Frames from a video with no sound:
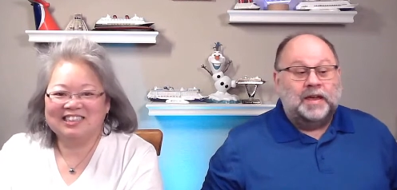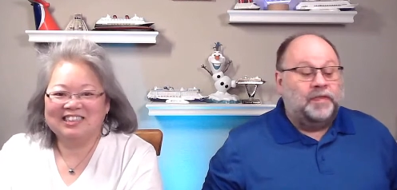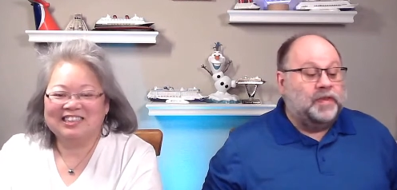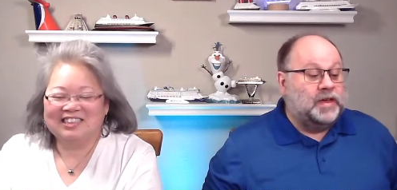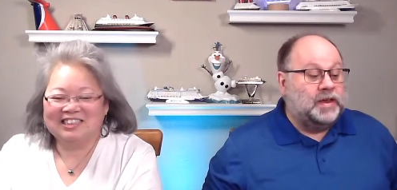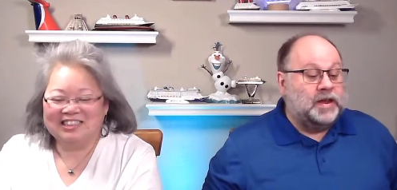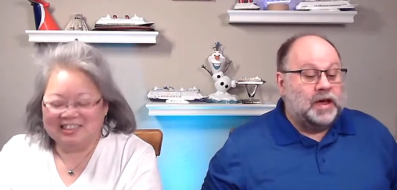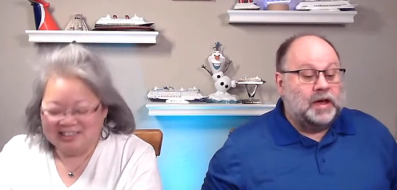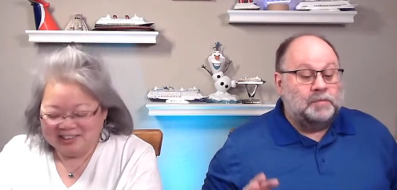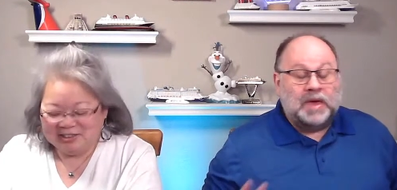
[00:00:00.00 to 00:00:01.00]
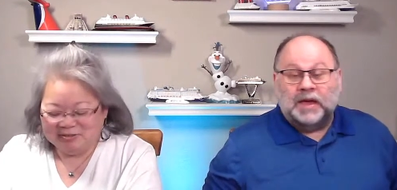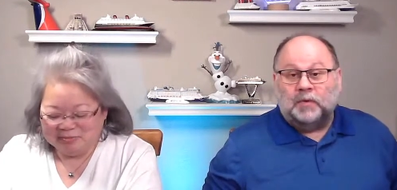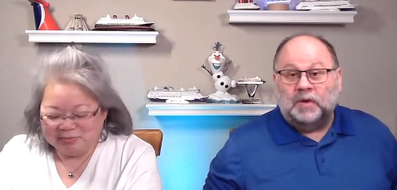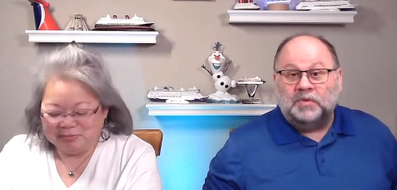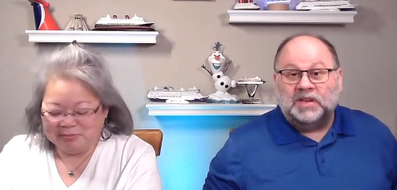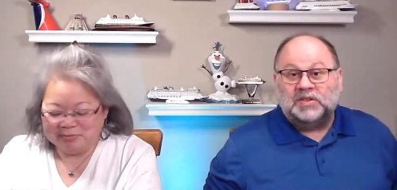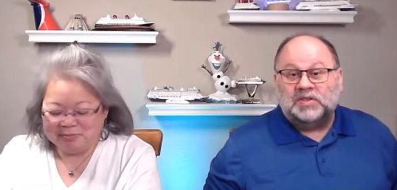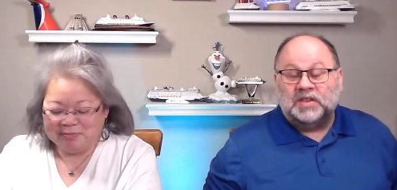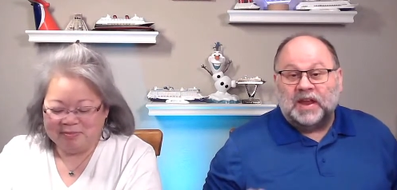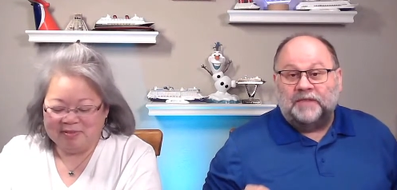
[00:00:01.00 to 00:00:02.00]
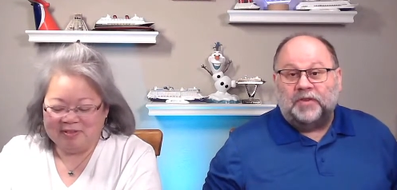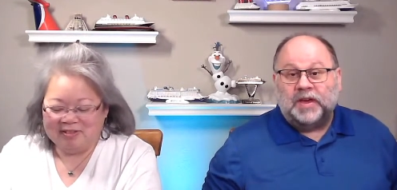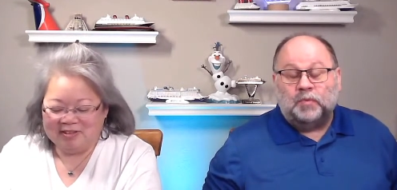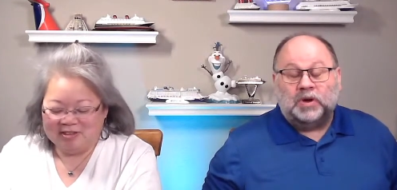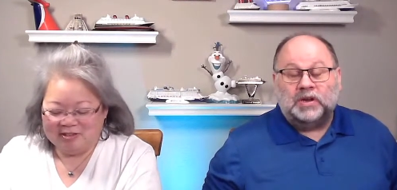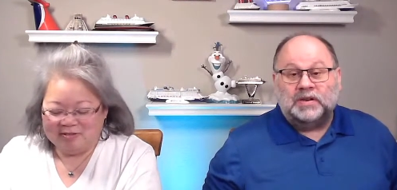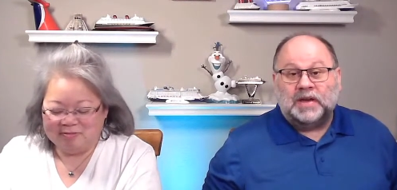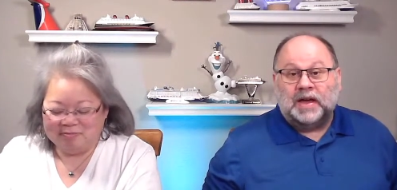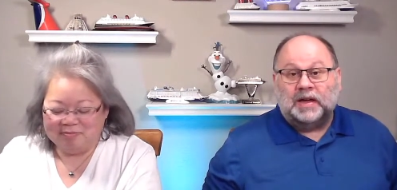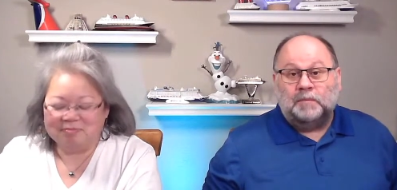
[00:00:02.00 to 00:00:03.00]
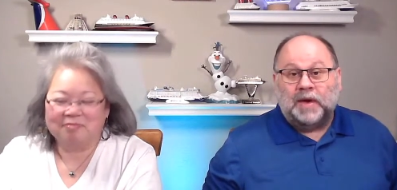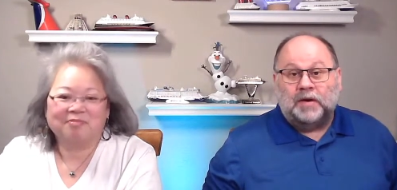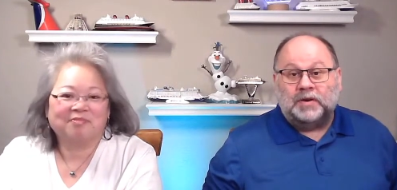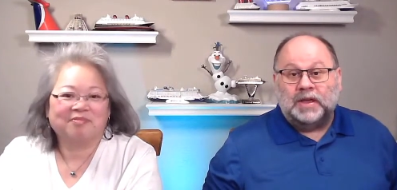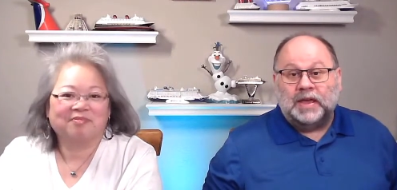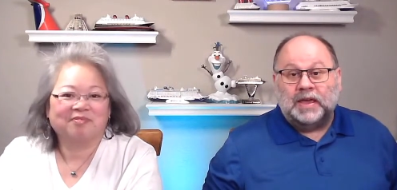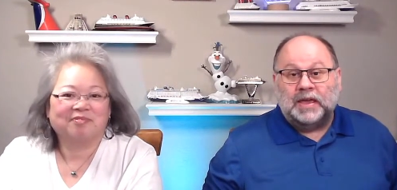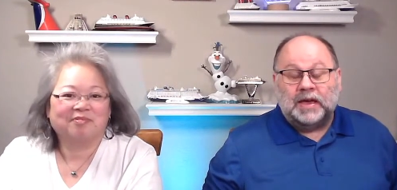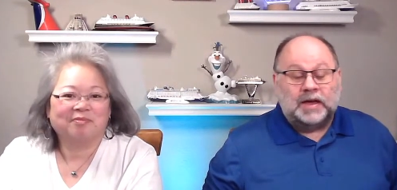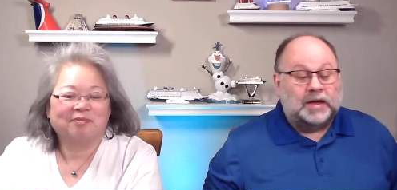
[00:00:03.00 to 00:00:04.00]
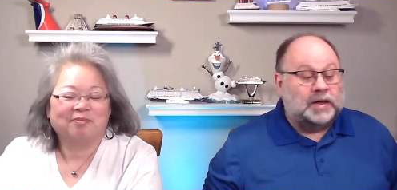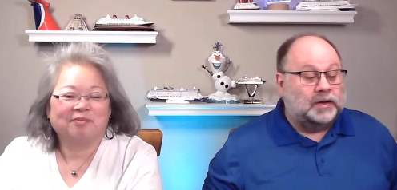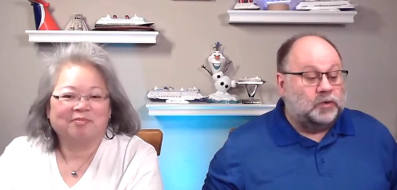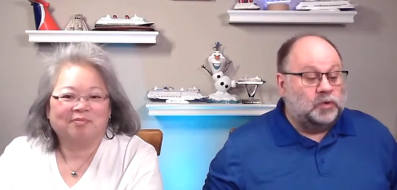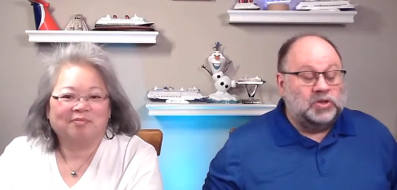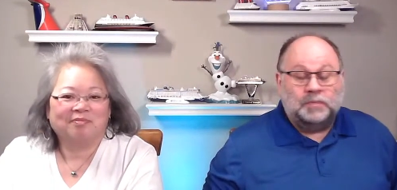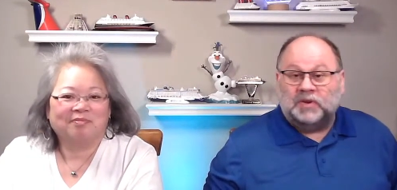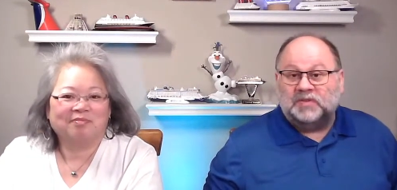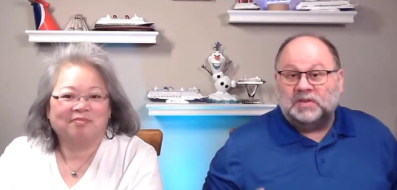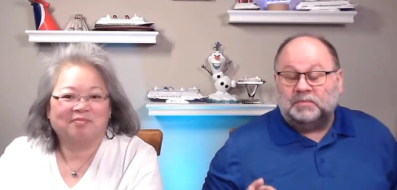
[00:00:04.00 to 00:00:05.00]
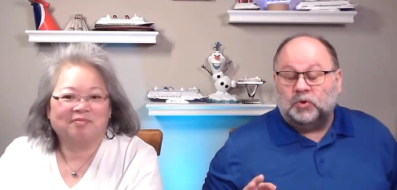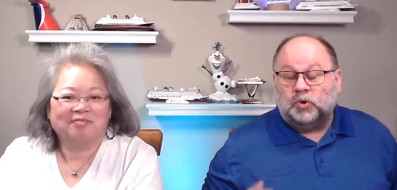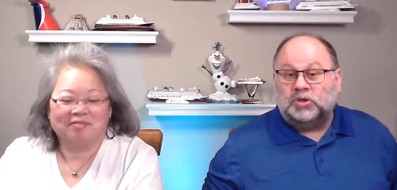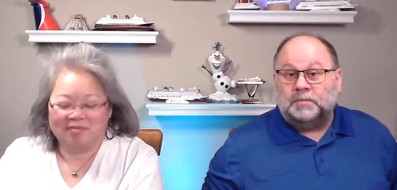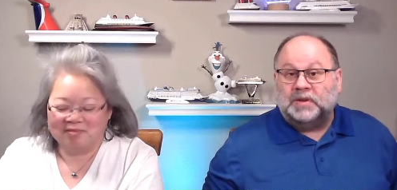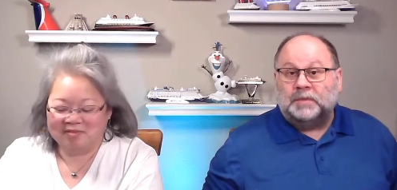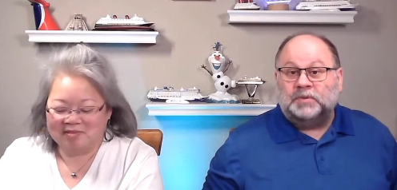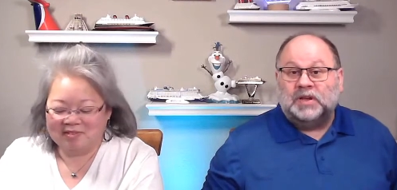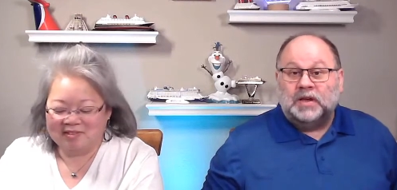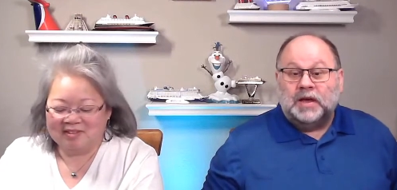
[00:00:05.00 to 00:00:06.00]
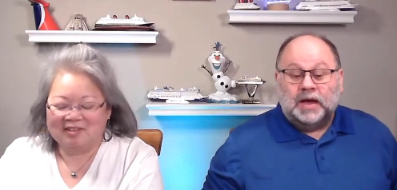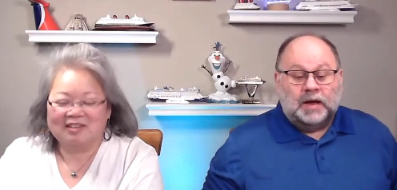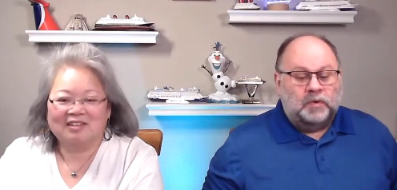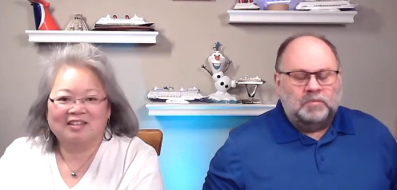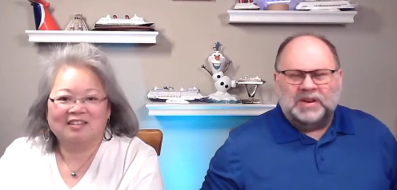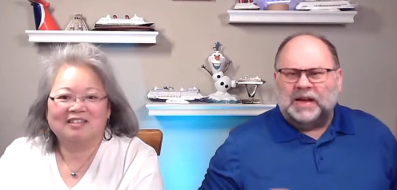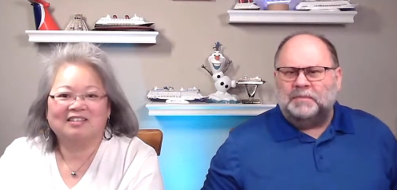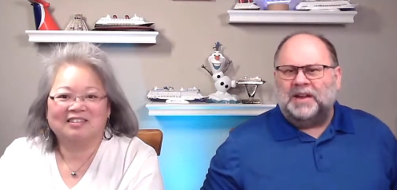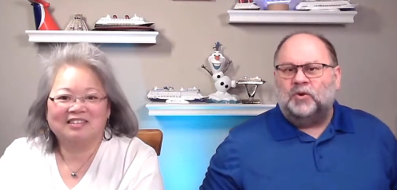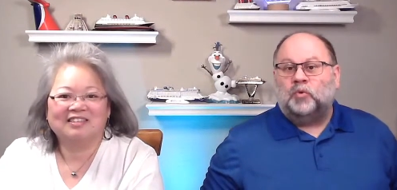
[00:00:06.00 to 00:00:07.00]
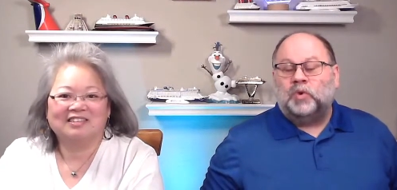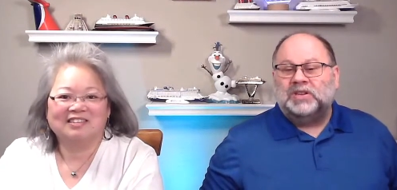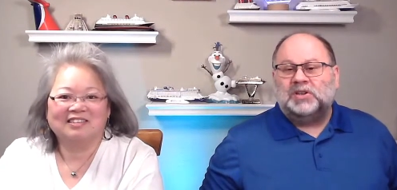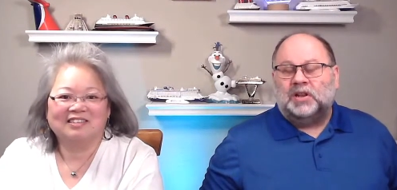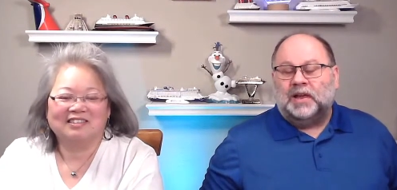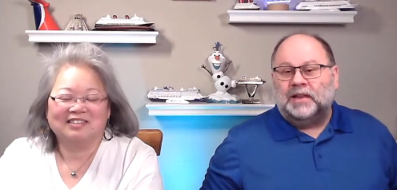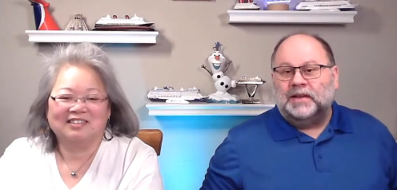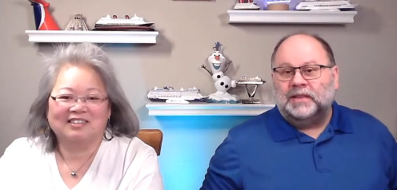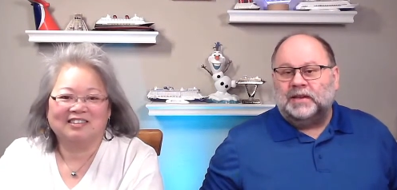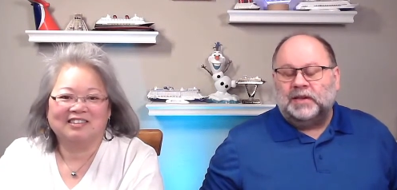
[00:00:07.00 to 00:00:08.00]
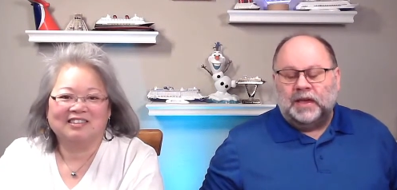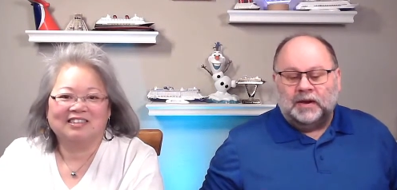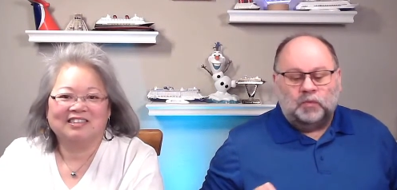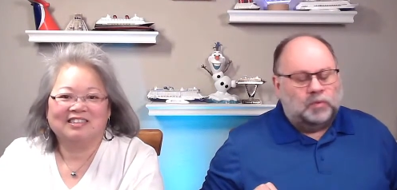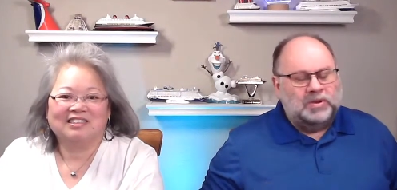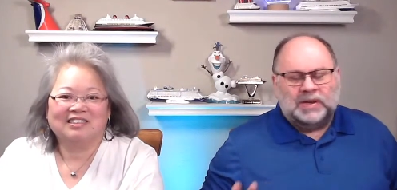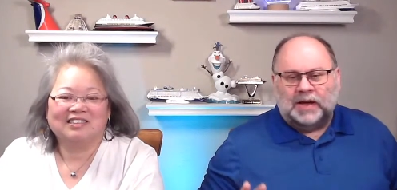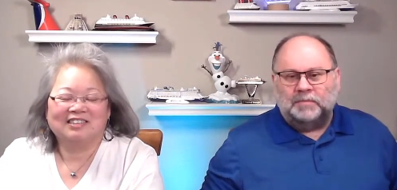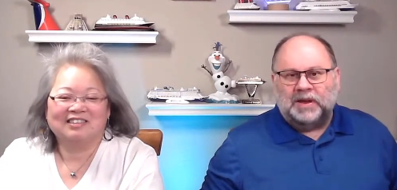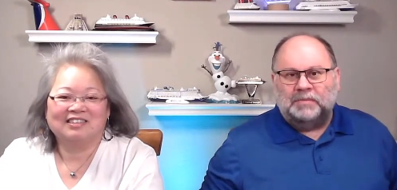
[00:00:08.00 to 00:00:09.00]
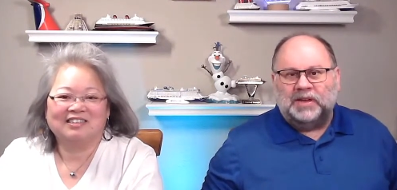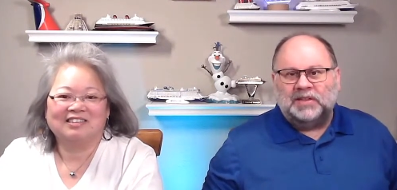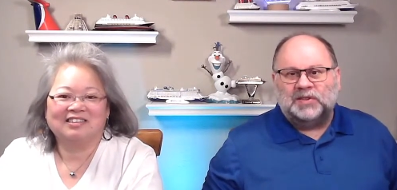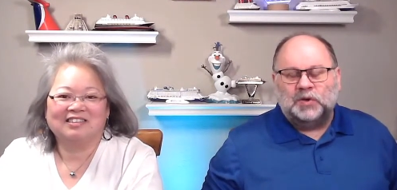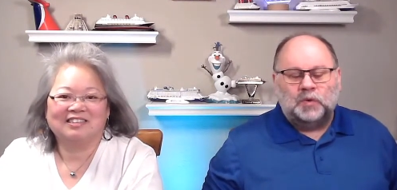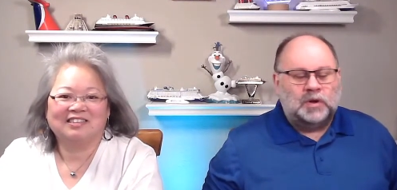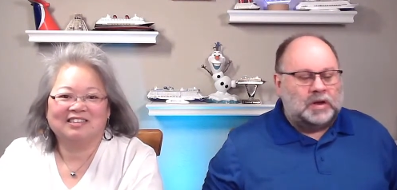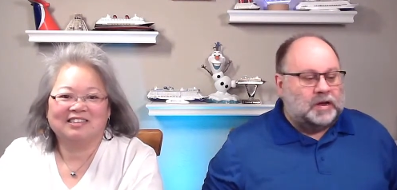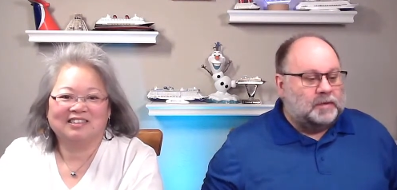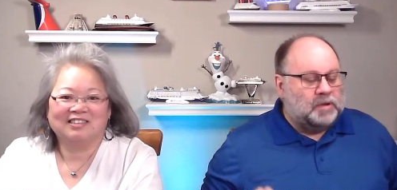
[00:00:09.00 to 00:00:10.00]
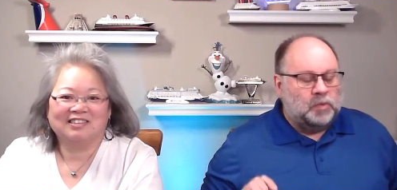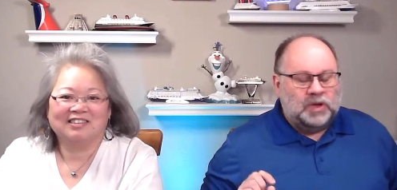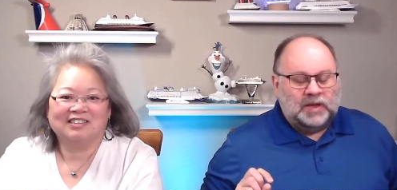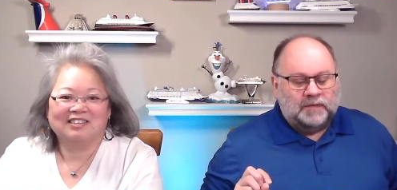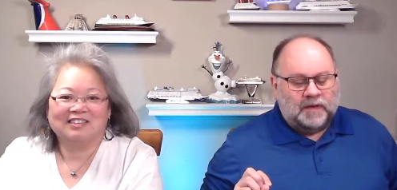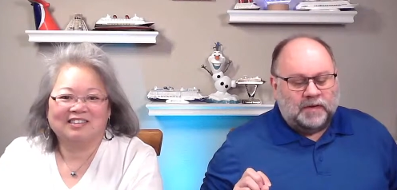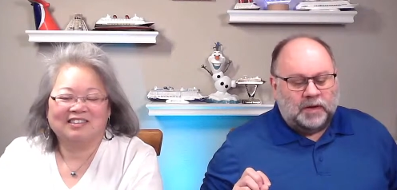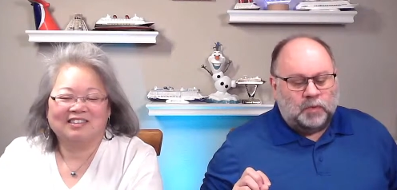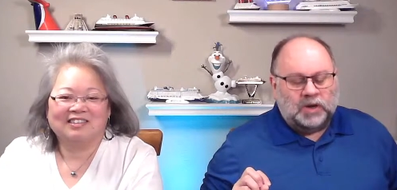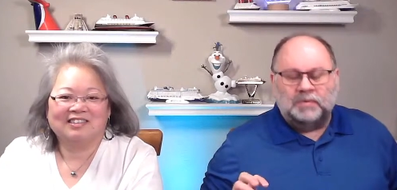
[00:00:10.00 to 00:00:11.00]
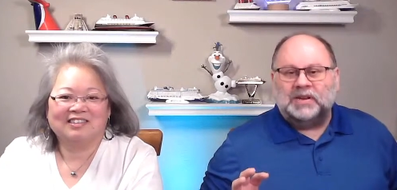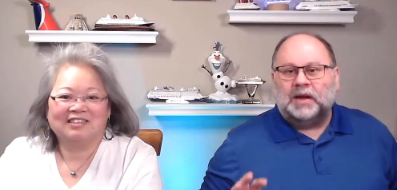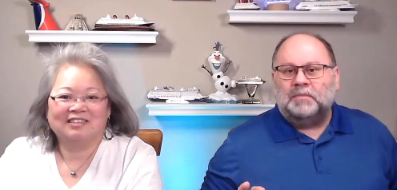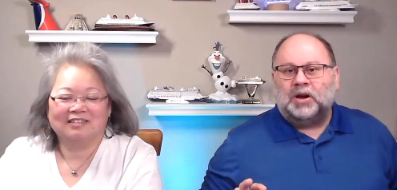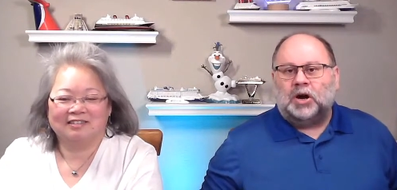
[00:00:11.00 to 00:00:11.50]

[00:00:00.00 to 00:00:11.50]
Speaker 1: And then um, hang around with us. Then after that, we're going to talk about a uh, cruise ship, cruise ship tips. Uh, we've been talking about Norwegian a lot lately, and we'll be talking about them again soon. But we've, uh, we're going to be talking about